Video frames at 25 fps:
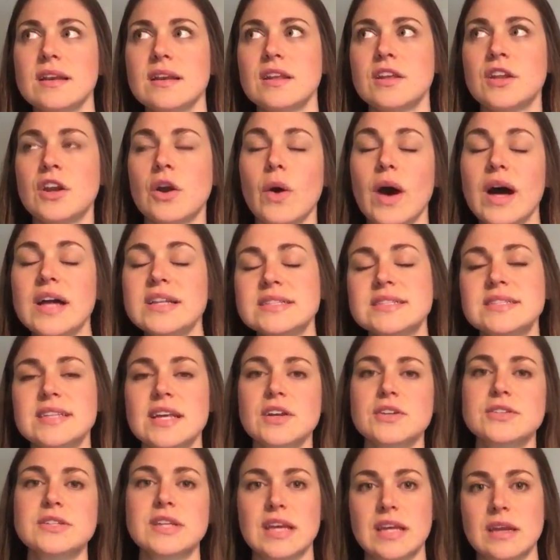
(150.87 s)

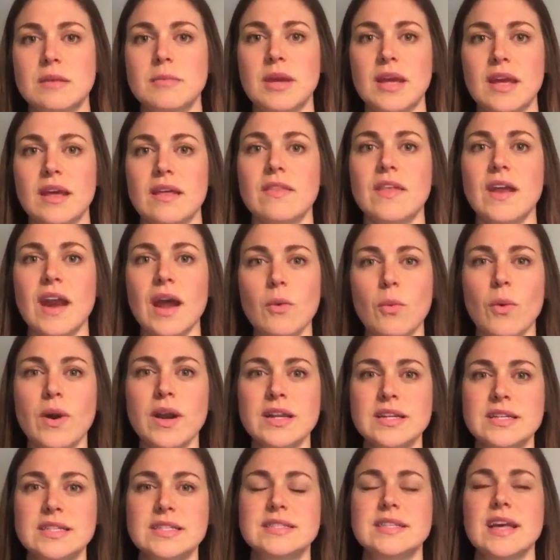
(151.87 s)
unsettled in me that I
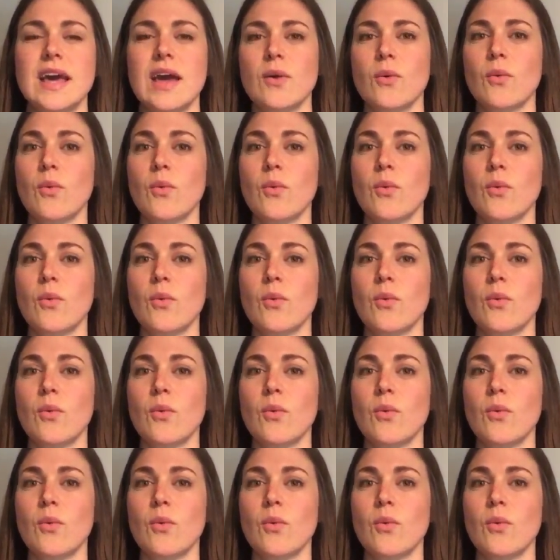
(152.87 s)
wanted to say,